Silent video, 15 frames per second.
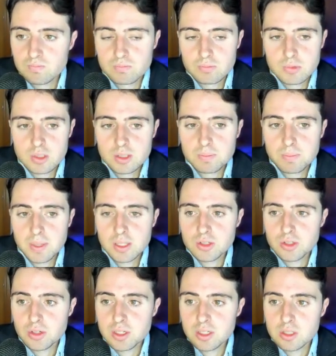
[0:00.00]

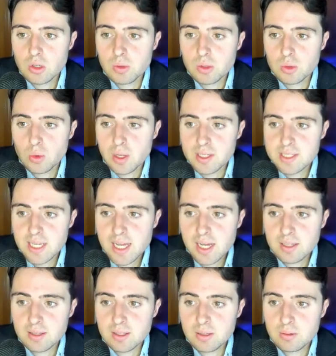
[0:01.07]
expenditure is going to
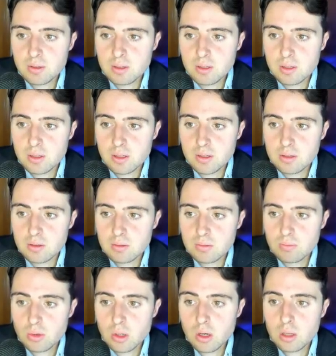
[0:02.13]
exact, then
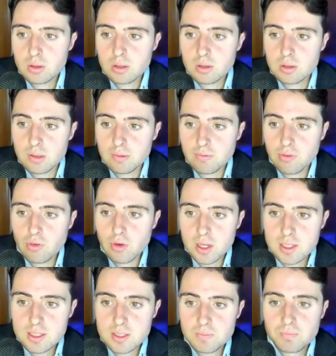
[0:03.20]
broad, then
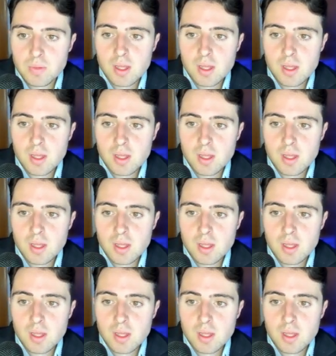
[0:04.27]
phrase.